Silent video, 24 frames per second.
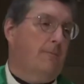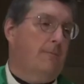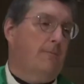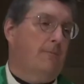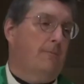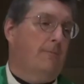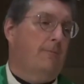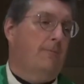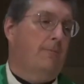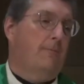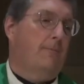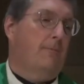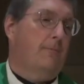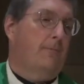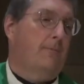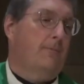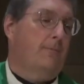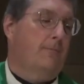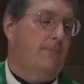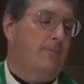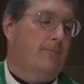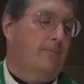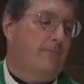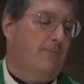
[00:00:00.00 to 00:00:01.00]

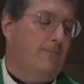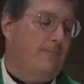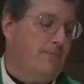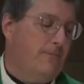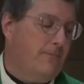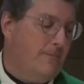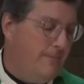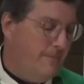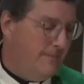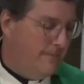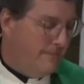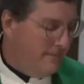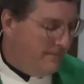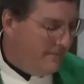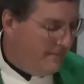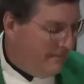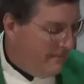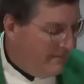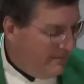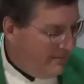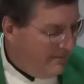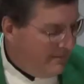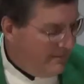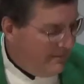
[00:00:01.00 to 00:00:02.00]

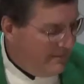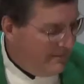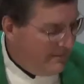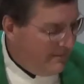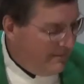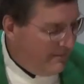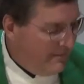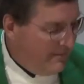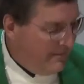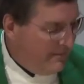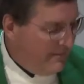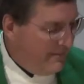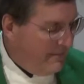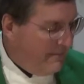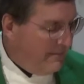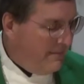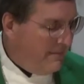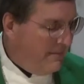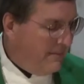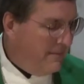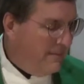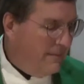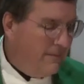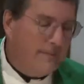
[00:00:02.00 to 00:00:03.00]

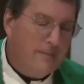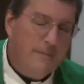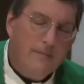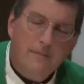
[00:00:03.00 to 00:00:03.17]
(silence)